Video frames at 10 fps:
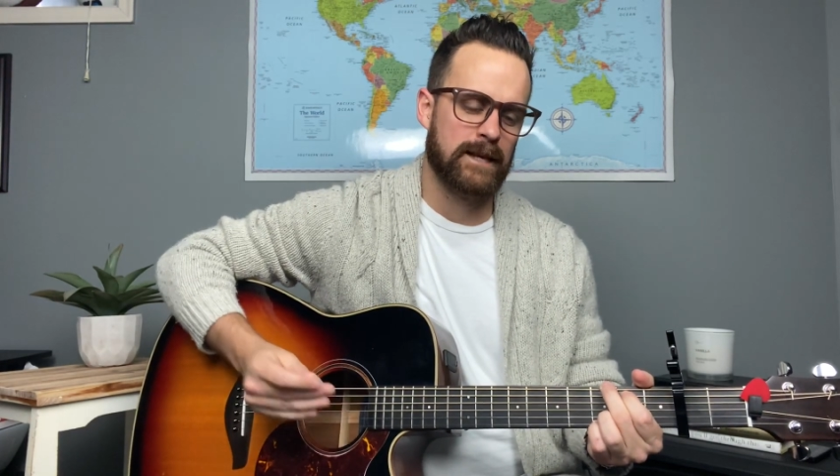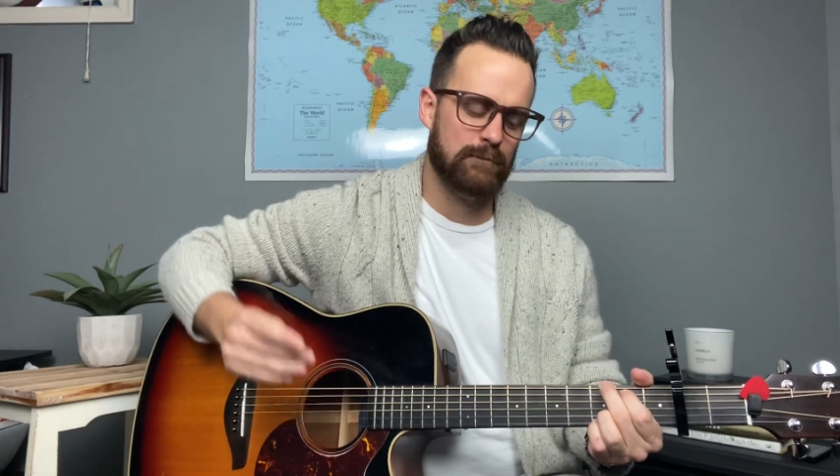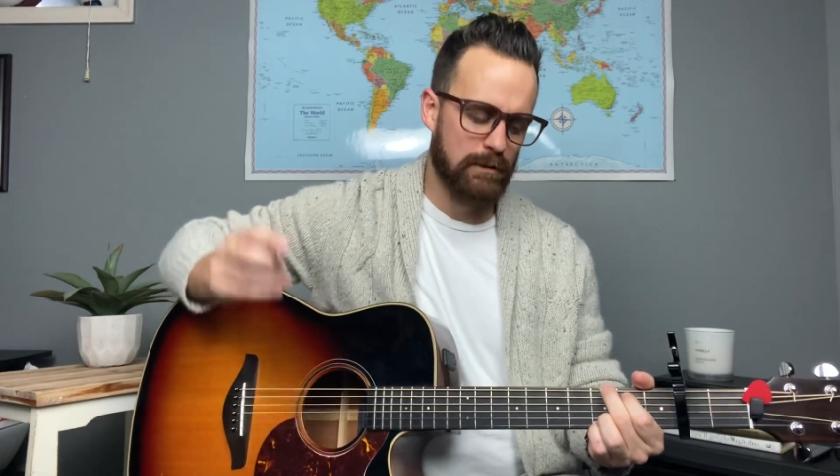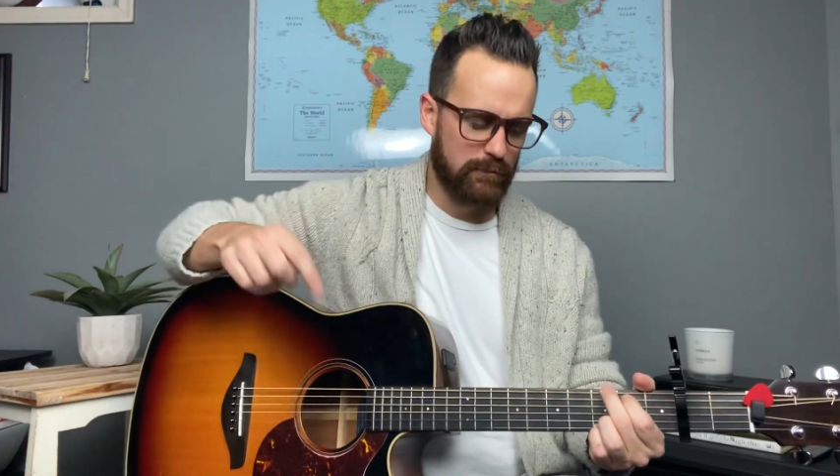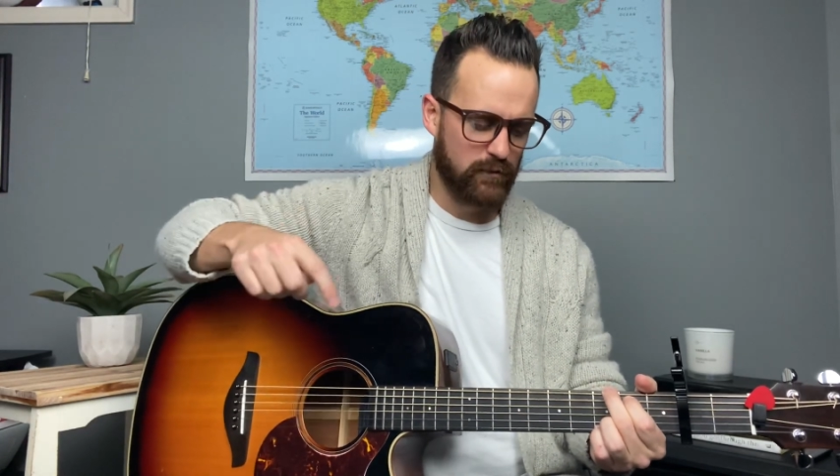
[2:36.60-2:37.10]

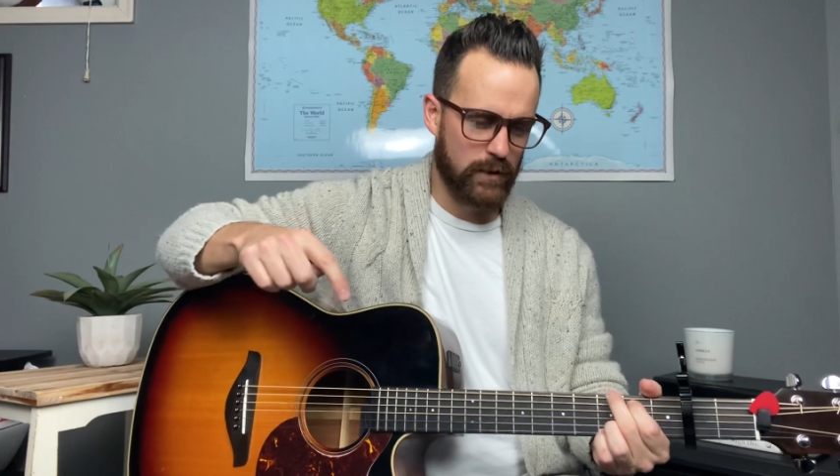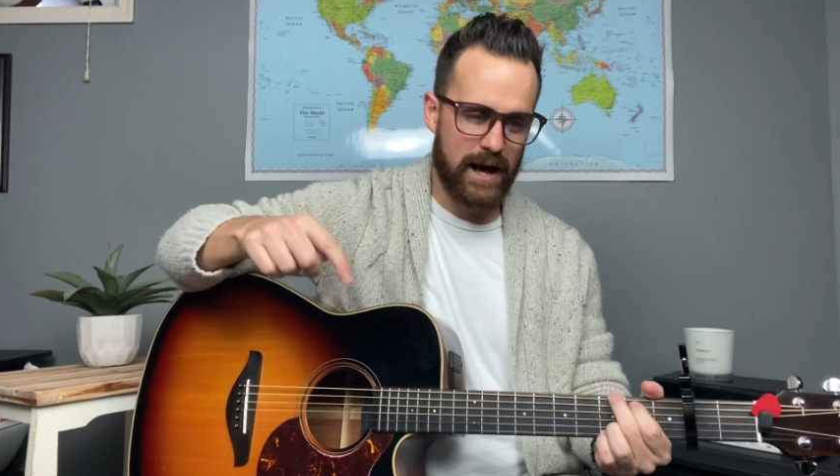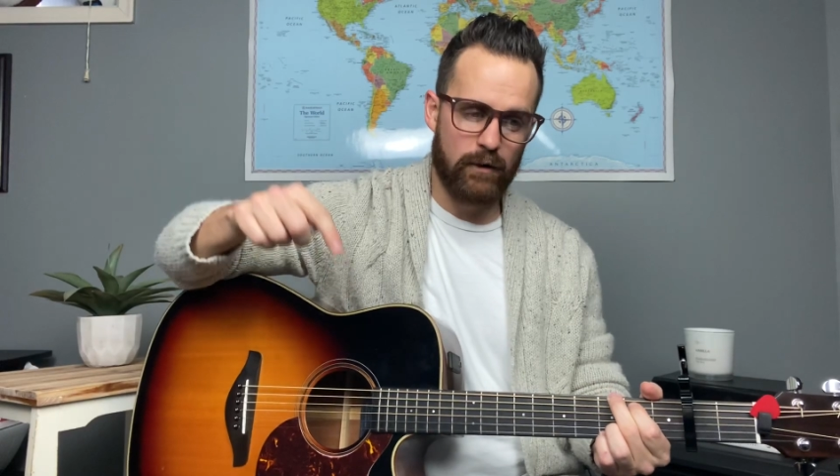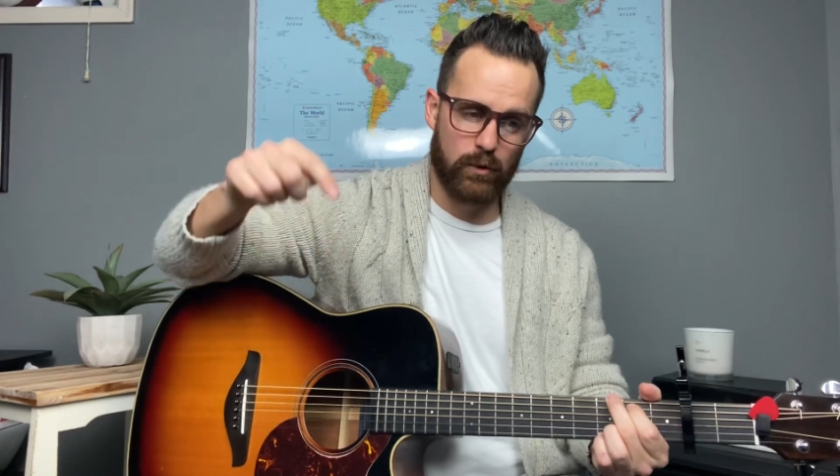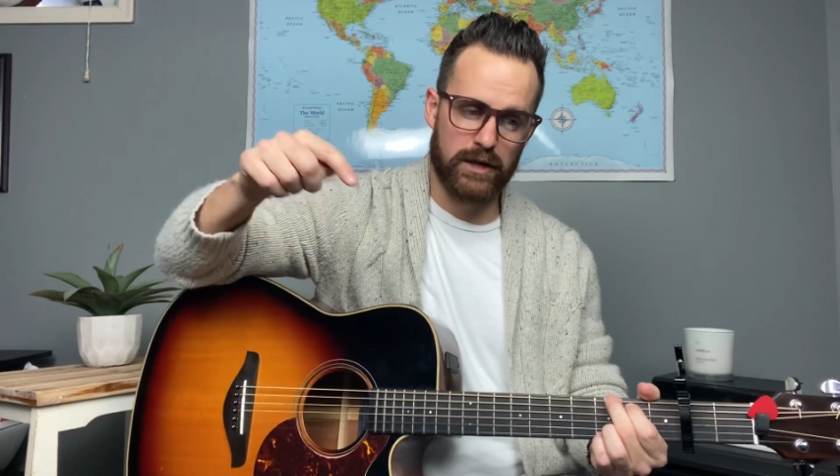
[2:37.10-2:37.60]
But before
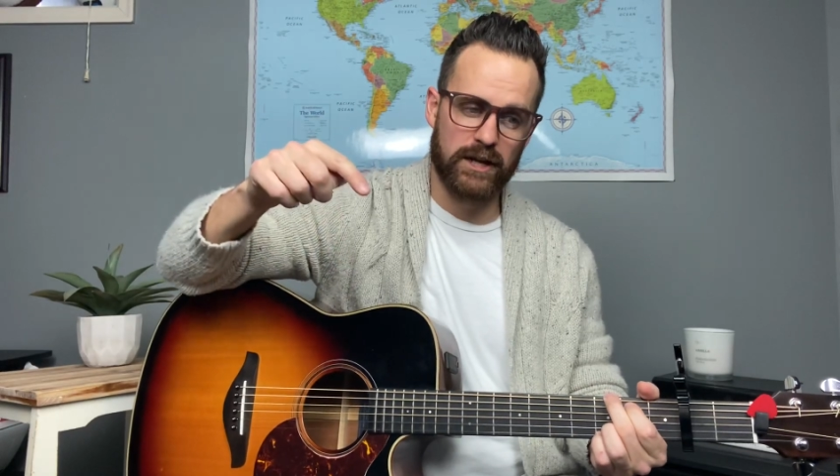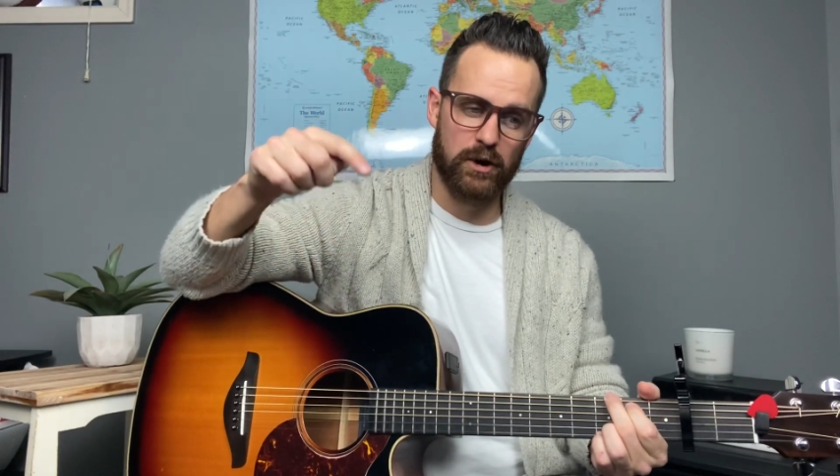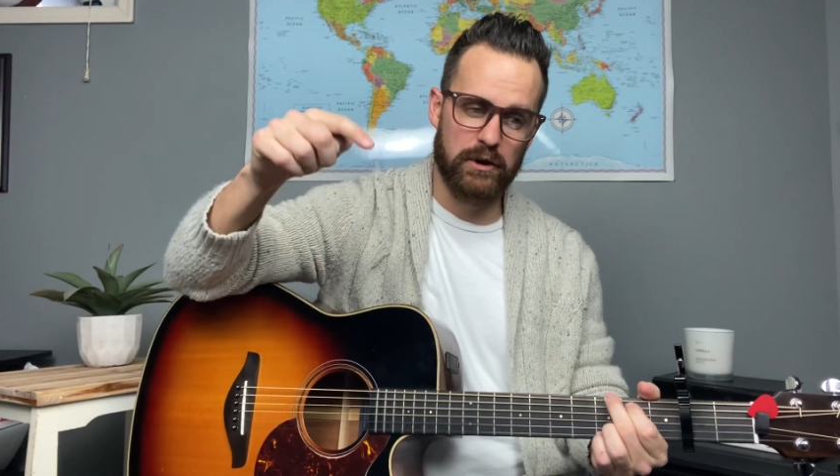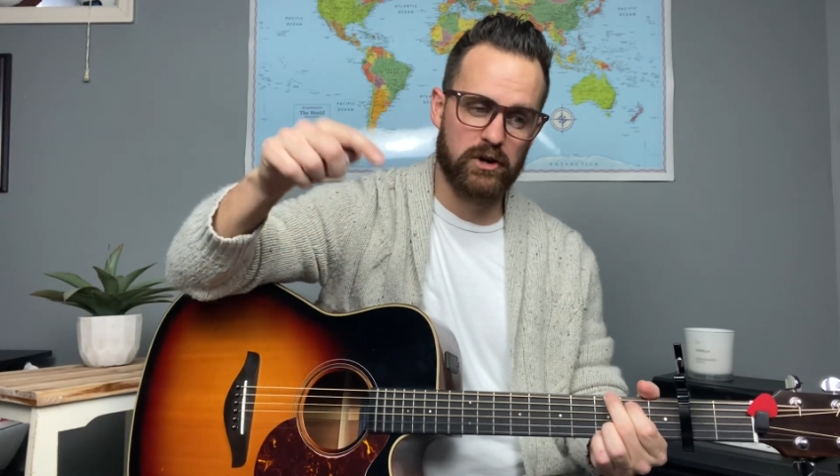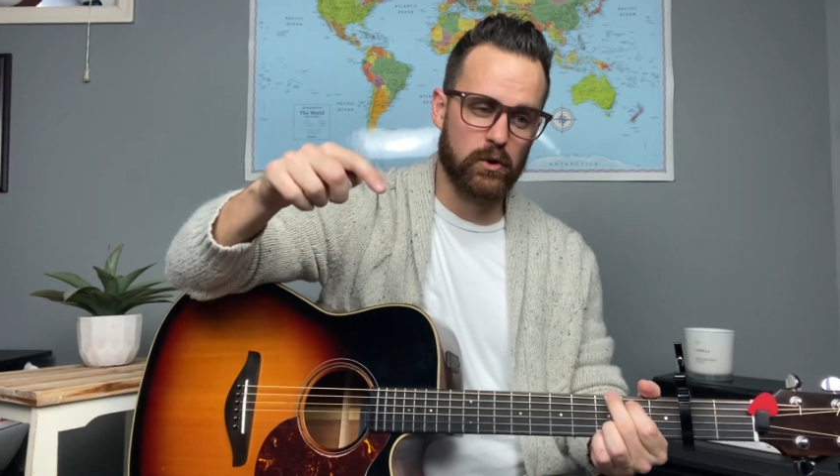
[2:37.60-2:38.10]
that, we're going to go
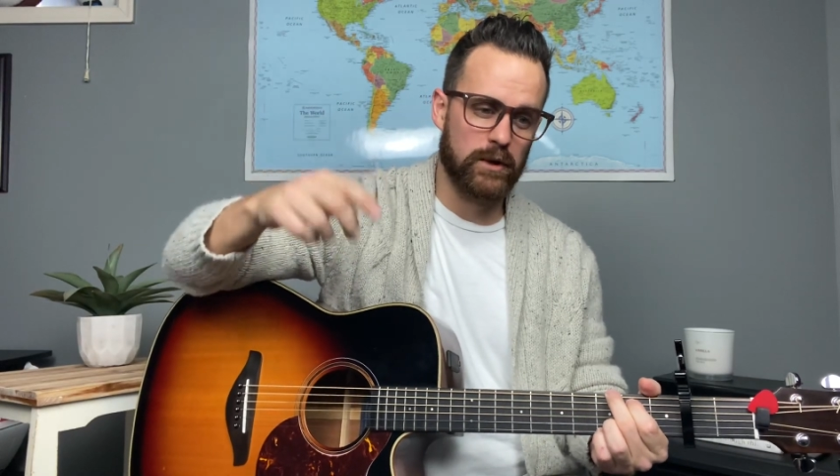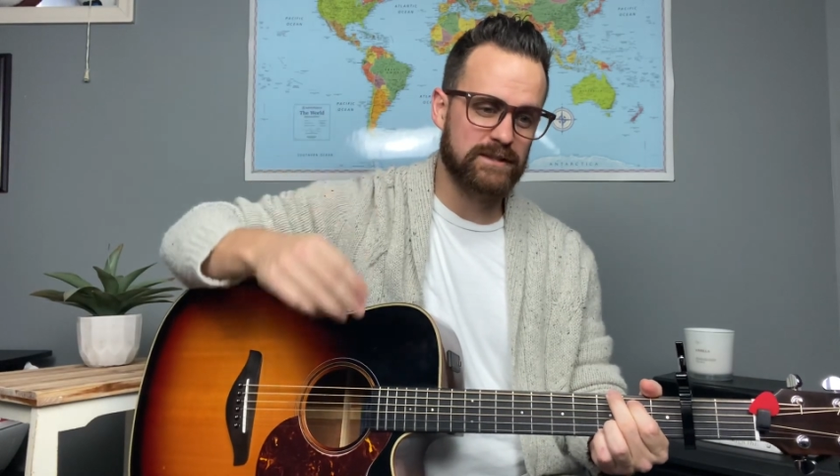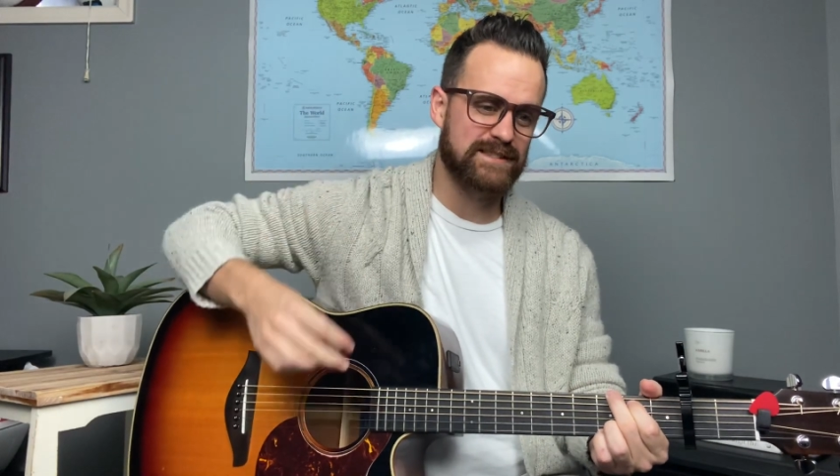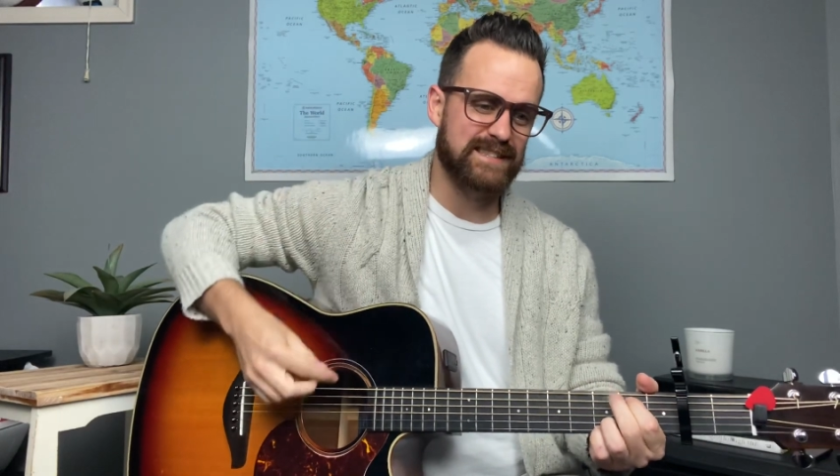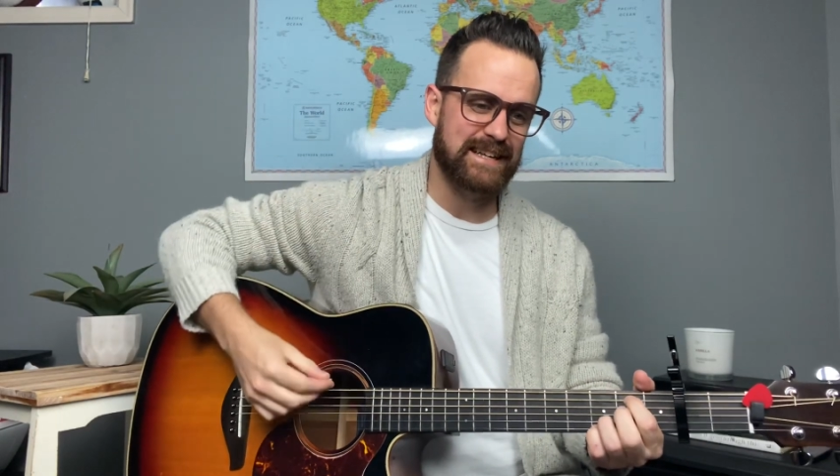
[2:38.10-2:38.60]
to the
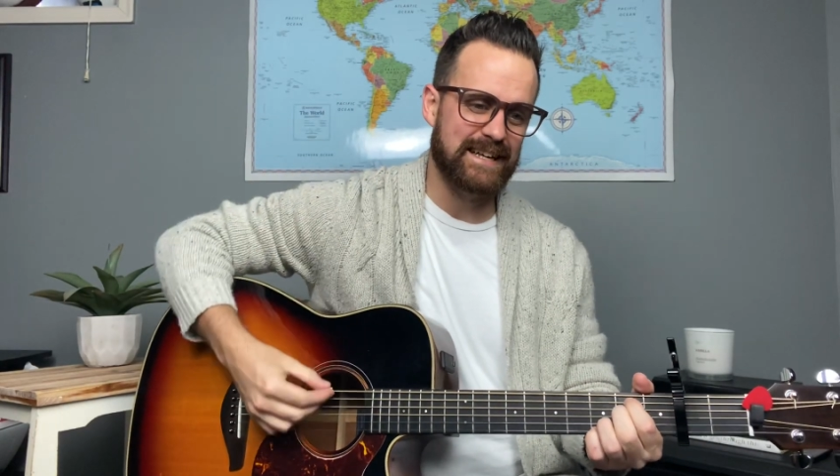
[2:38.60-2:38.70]
chorus.